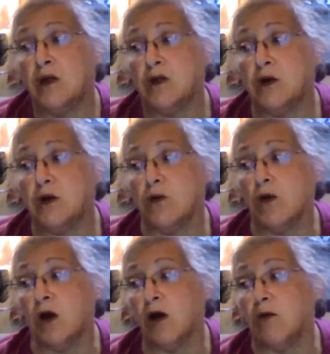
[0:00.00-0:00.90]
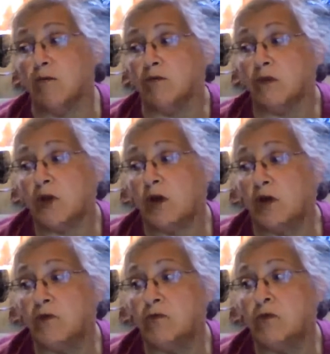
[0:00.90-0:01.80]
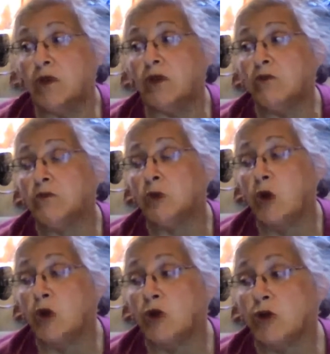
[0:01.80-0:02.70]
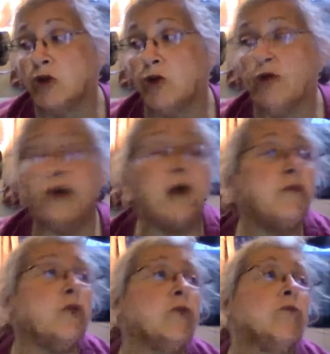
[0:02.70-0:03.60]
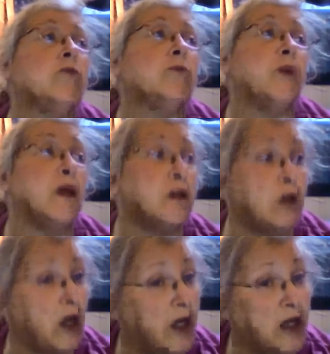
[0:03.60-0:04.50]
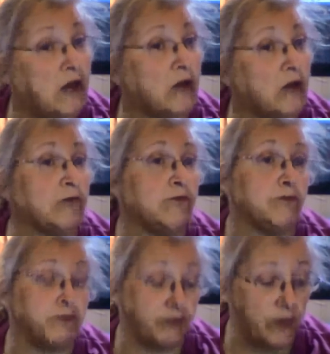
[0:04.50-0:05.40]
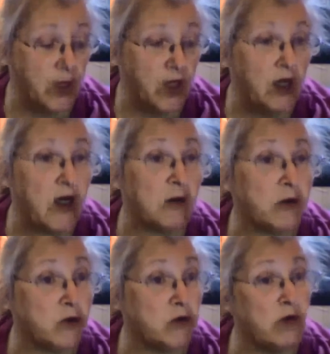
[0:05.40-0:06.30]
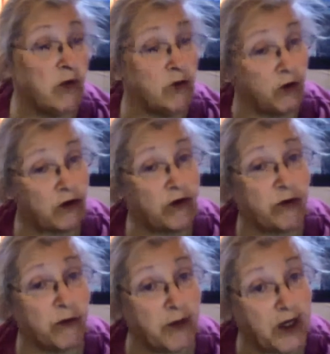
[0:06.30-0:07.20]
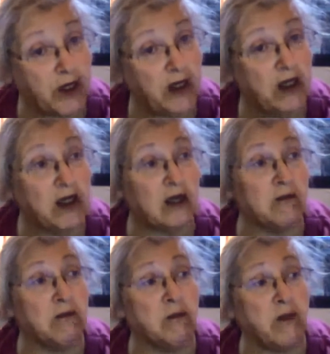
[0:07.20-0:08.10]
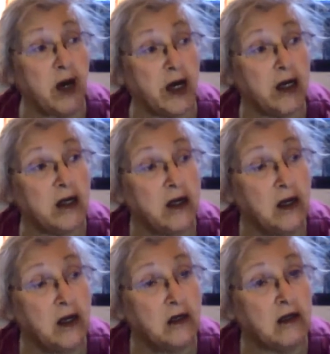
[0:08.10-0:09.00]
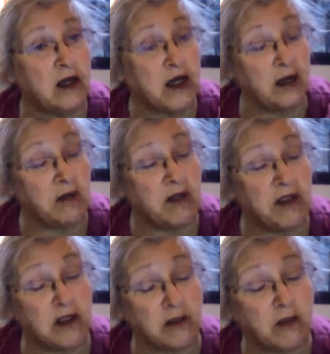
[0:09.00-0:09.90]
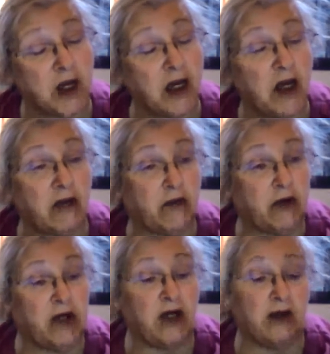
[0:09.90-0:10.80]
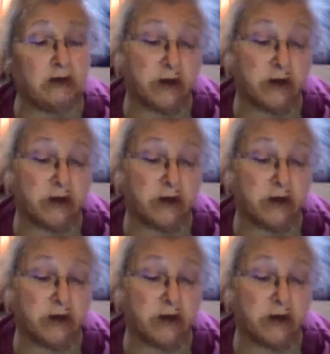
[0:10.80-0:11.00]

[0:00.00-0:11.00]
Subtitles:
So, you know, just know that I'm doing the best I can do. And I'm doing what works for me and my dynamics in my life right now.